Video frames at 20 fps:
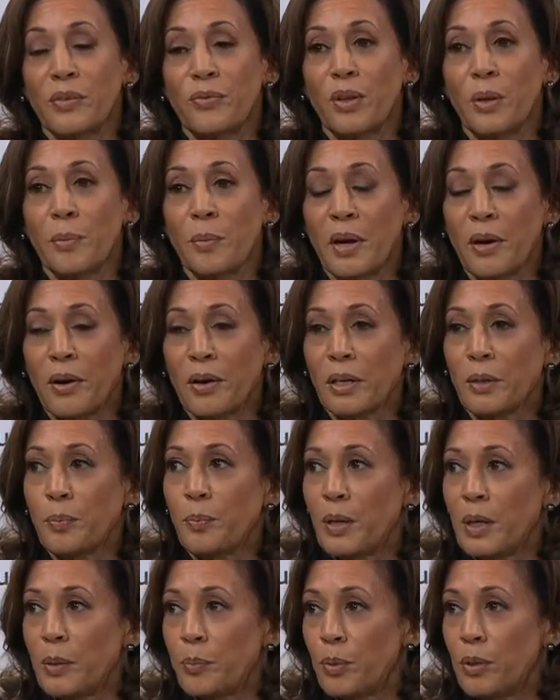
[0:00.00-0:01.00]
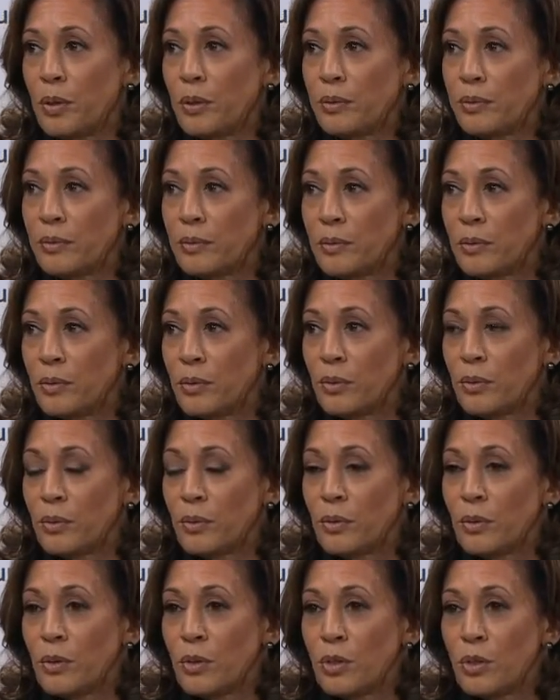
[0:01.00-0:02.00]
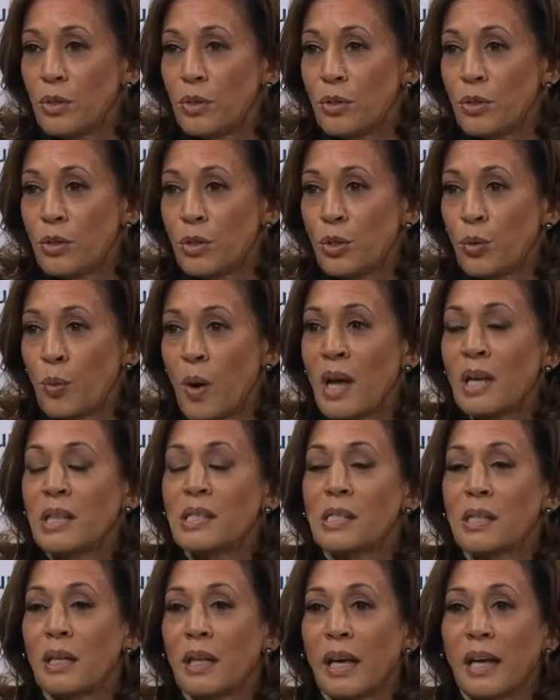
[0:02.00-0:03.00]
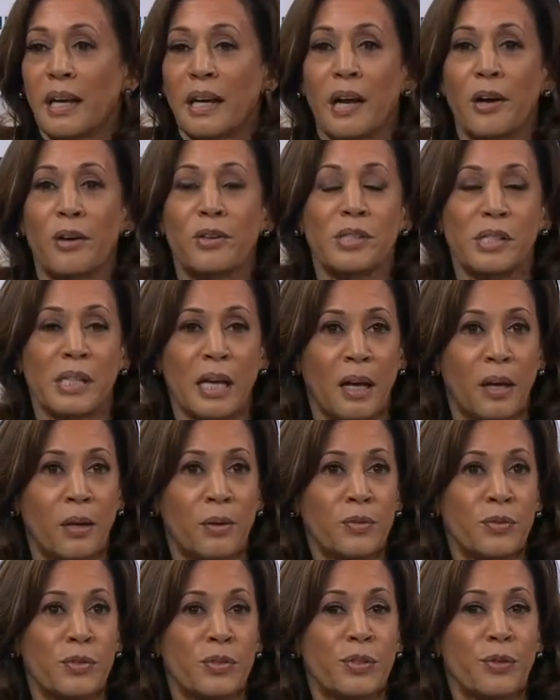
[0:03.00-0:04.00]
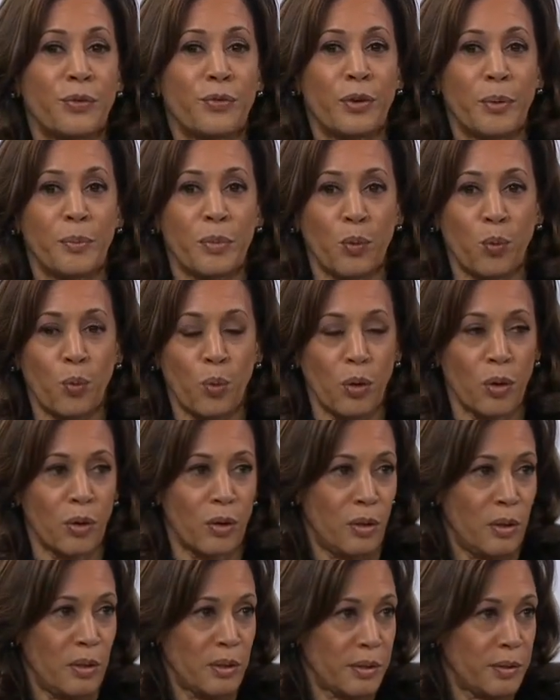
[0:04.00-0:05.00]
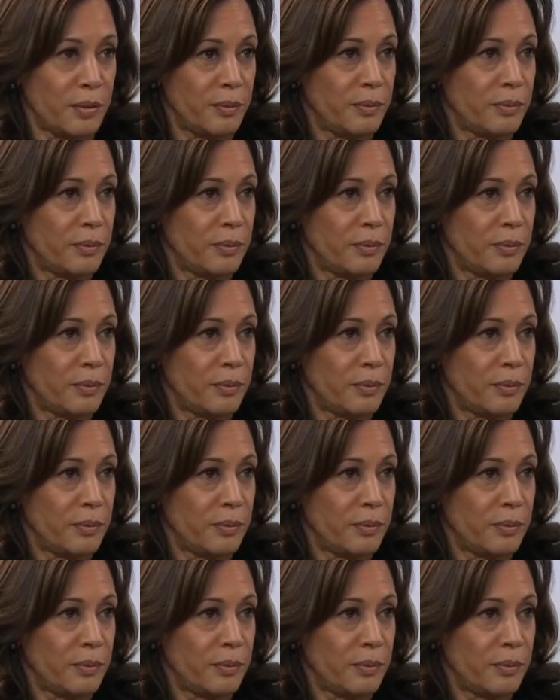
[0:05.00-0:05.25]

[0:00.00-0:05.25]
the American people to isolate ourselves from the world,